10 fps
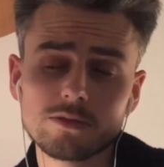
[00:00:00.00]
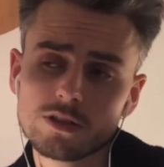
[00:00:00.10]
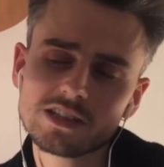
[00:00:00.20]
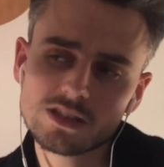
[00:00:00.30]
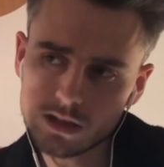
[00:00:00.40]

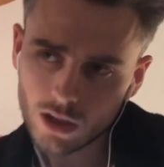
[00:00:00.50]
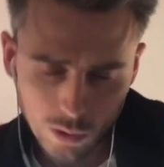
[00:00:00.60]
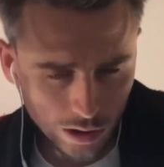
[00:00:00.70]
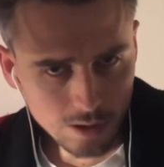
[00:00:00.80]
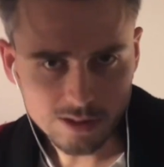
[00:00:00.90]
So I still
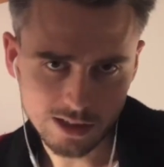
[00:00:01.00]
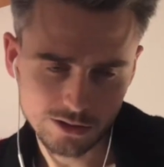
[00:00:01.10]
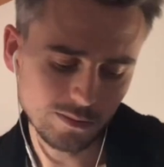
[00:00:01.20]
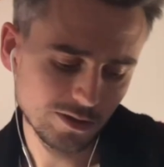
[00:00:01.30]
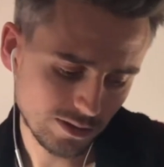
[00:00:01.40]
owe a lot to that
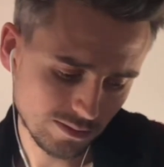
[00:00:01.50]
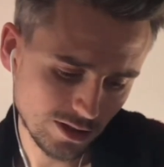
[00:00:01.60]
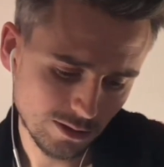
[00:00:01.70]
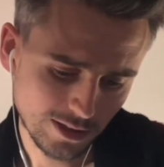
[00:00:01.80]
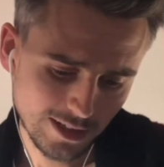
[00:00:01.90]
job as well.
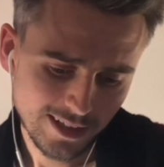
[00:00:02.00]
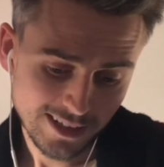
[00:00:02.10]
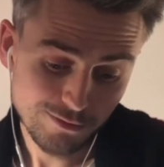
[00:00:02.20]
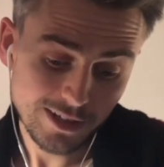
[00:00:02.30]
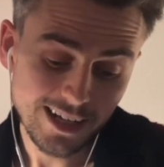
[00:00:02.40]
So
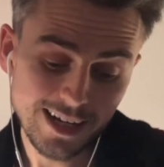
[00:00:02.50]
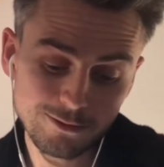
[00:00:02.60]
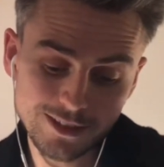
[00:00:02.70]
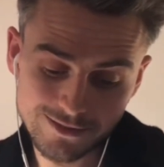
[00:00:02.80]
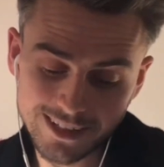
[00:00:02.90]
it's a really hard
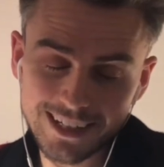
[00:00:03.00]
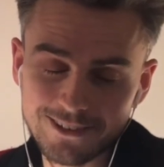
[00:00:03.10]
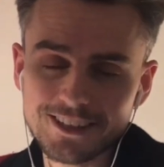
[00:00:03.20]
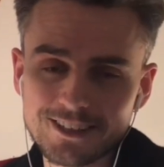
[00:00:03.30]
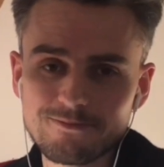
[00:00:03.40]
one, it's a really hard
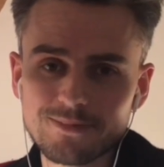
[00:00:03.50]
question,